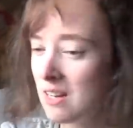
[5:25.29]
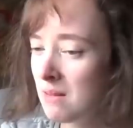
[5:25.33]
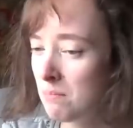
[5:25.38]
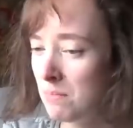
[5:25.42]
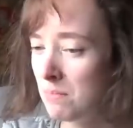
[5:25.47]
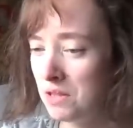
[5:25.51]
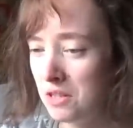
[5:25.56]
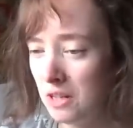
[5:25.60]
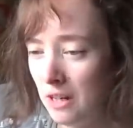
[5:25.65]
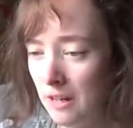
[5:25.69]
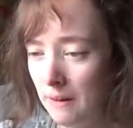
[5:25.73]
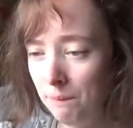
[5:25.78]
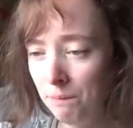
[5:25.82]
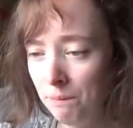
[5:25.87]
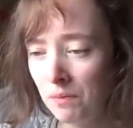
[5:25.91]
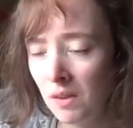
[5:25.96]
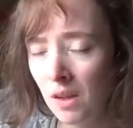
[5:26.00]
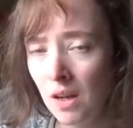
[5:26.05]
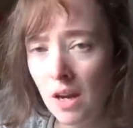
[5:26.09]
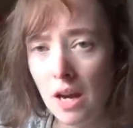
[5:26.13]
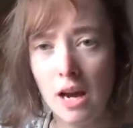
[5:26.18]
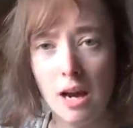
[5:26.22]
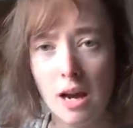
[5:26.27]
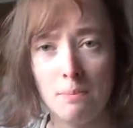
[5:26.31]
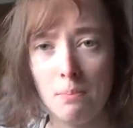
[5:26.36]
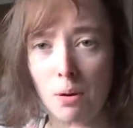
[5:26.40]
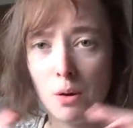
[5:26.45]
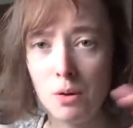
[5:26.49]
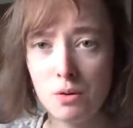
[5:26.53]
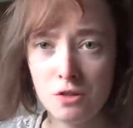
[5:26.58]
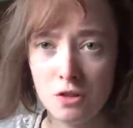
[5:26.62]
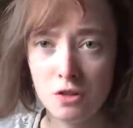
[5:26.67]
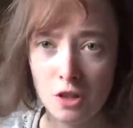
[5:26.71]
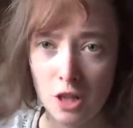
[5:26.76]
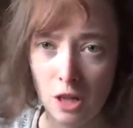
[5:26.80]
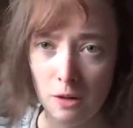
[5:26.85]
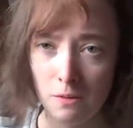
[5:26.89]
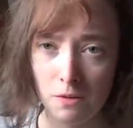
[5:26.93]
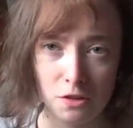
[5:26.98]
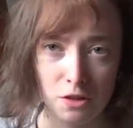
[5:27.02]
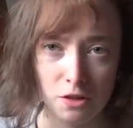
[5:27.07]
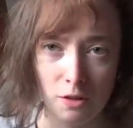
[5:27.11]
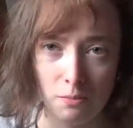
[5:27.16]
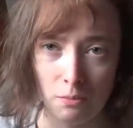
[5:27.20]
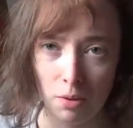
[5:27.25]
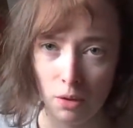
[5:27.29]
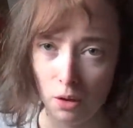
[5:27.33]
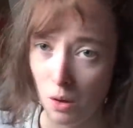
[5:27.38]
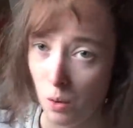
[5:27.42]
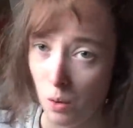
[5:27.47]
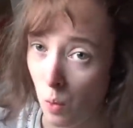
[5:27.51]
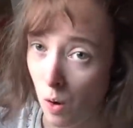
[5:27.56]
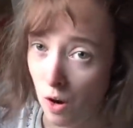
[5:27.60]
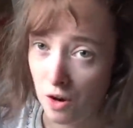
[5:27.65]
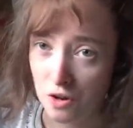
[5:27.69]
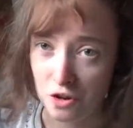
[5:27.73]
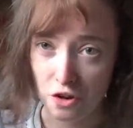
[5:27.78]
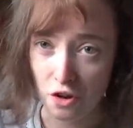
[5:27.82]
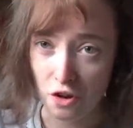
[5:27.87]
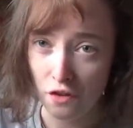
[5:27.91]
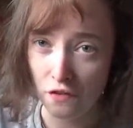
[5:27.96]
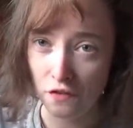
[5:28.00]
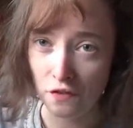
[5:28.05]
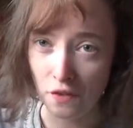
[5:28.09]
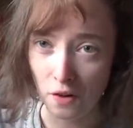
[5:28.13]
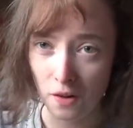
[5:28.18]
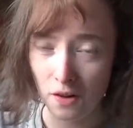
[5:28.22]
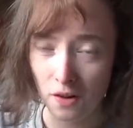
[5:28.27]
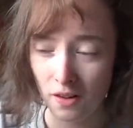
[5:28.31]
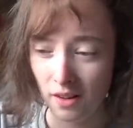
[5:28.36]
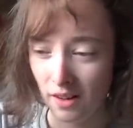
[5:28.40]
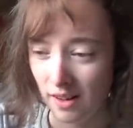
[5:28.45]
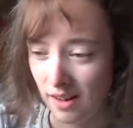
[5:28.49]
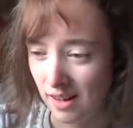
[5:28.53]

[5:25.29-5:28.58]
But yeah, post your comments down below what you thought,